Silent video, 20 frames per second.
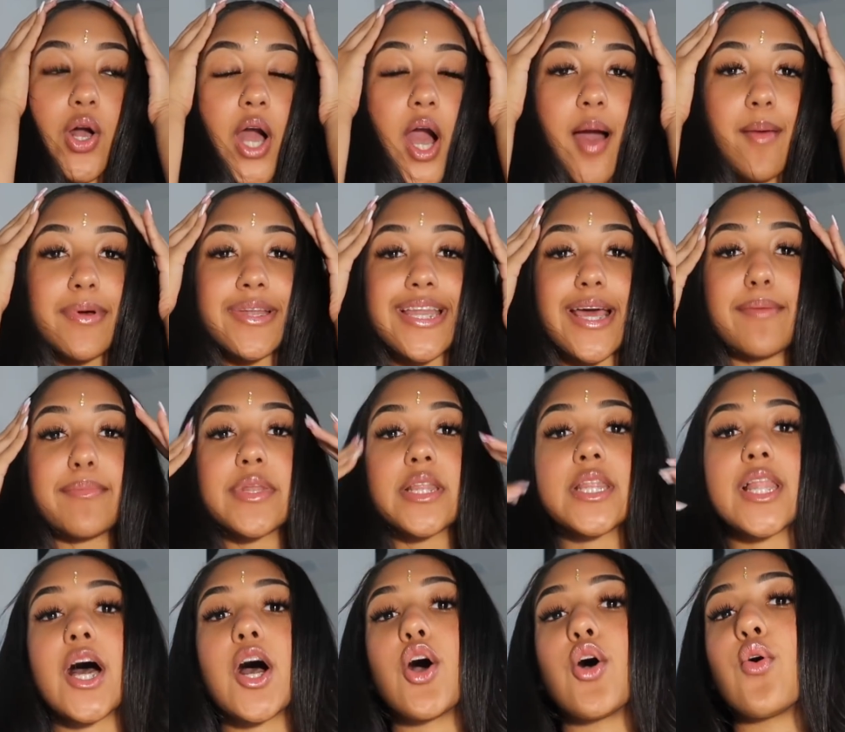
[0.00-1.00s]
Comment down
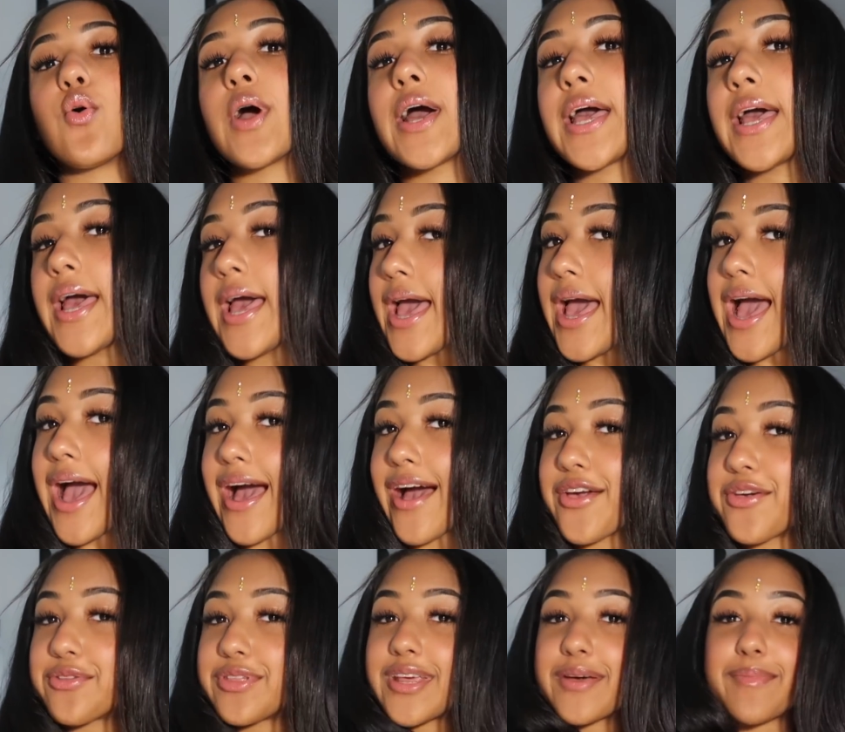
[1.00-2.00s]
below how
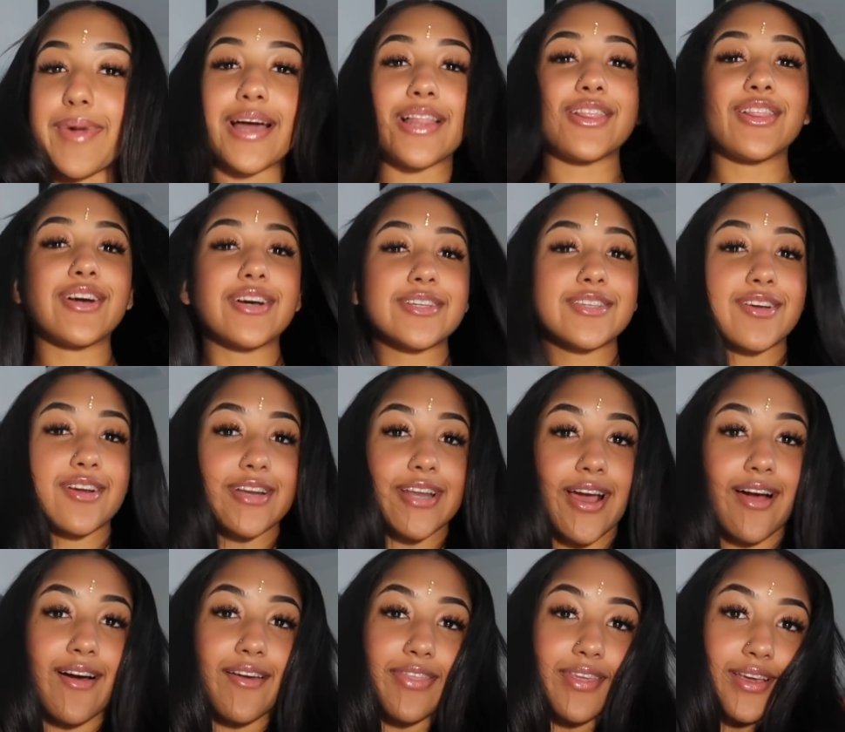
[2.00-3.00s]
you think my look turned
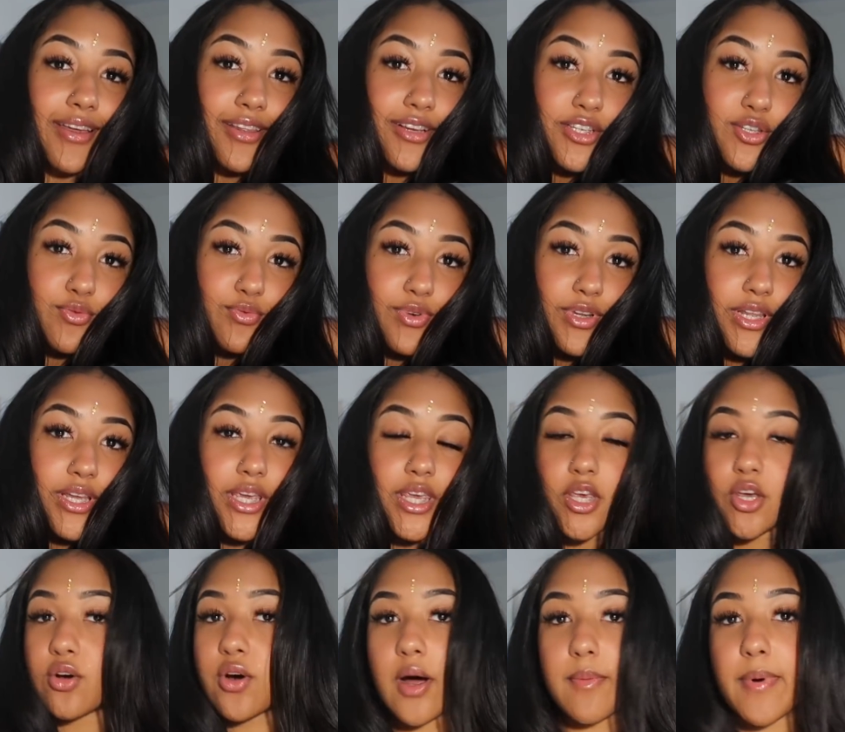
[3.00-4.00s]
out. I think it looks really
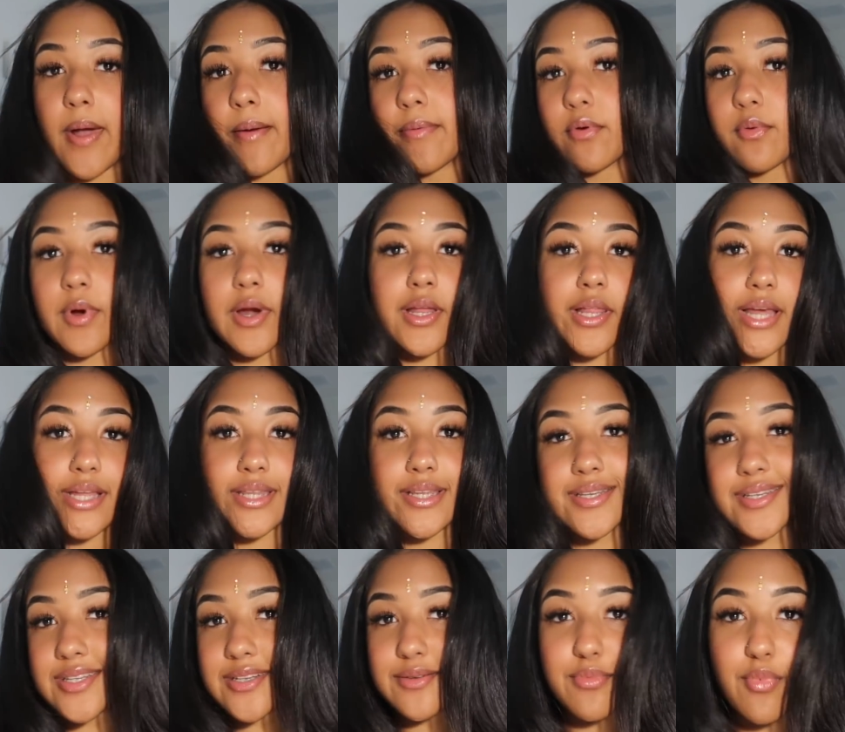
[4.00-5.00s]
cute. I'll probably wear it like
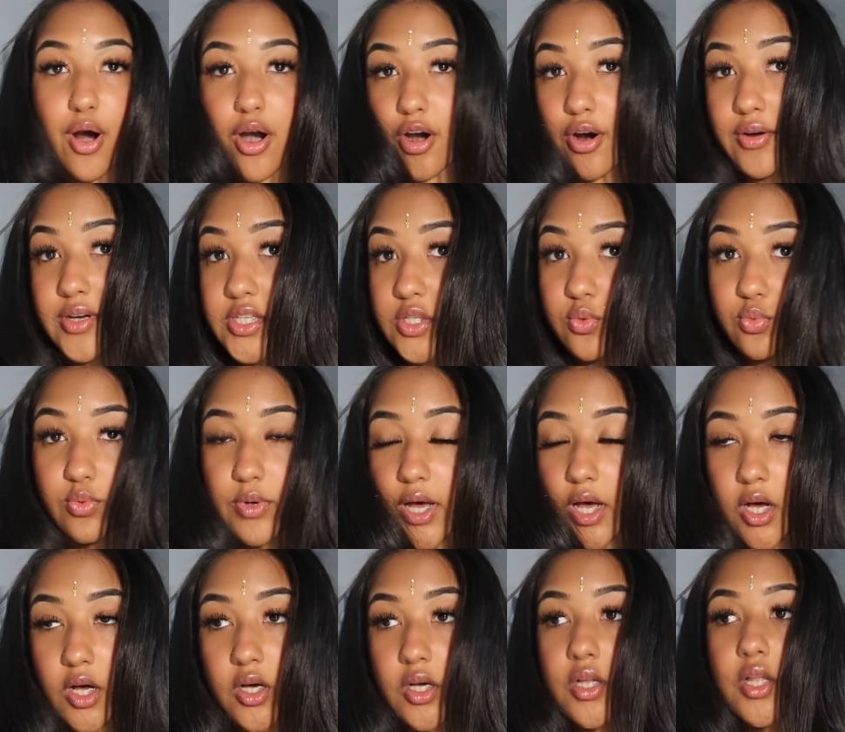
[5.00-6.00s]
this tomorrow as
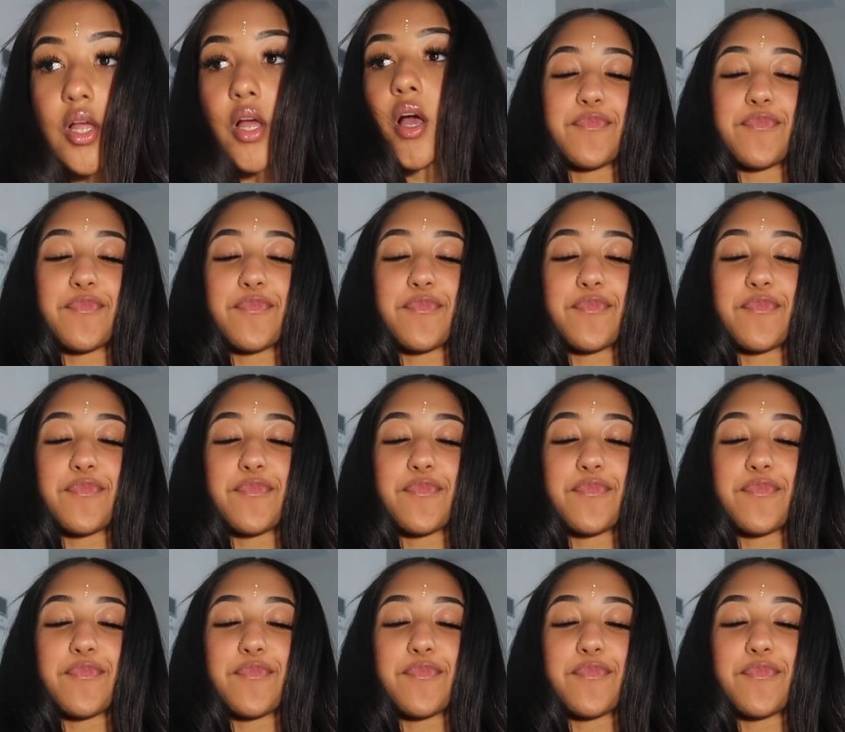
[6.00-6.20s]
well.